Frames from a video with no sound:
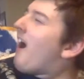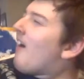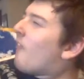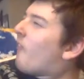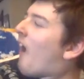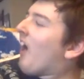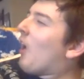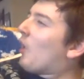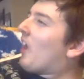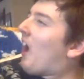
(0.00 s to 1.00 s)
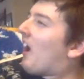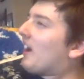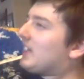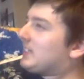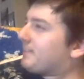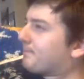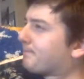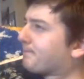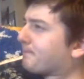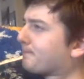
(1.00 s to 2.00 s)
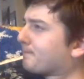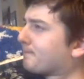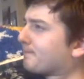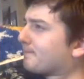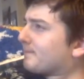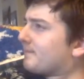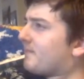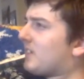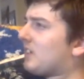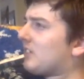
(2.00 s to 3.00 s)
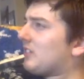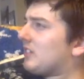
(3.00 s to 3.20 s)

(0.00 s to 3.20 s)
It followed on. It followed